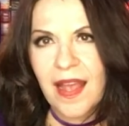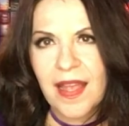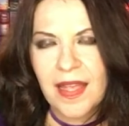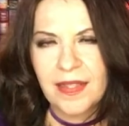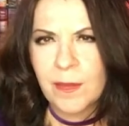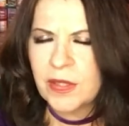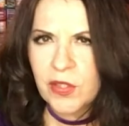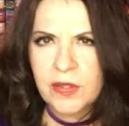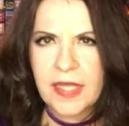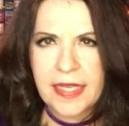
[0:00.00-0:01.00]
and I'm a
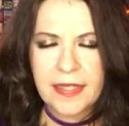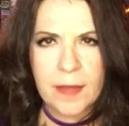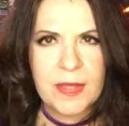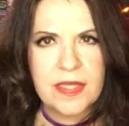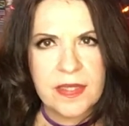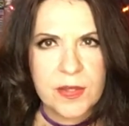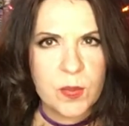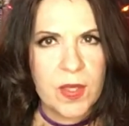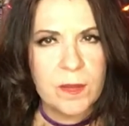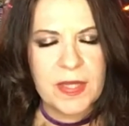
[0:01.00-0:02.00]
little late coming to this one,